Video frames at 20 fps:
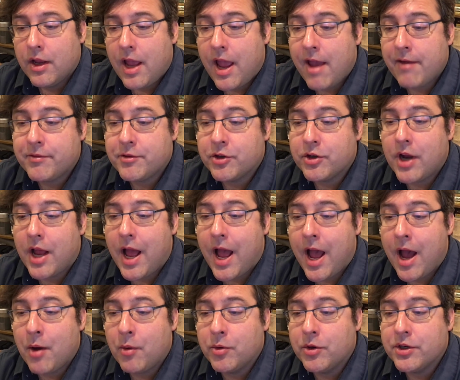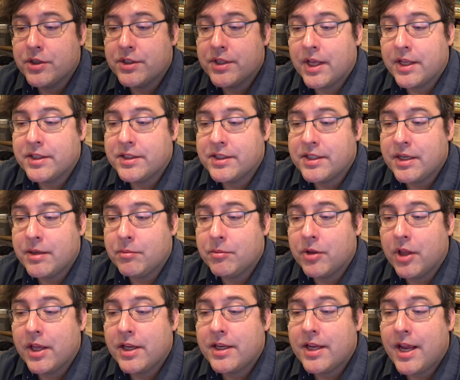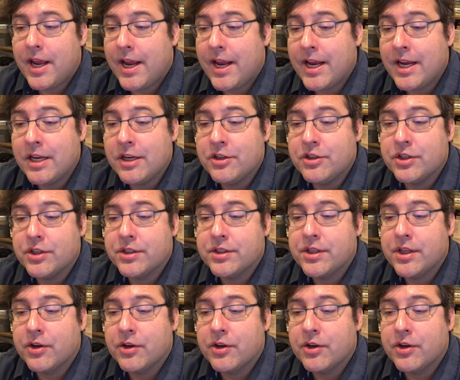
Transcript: After hours that seemed like ages,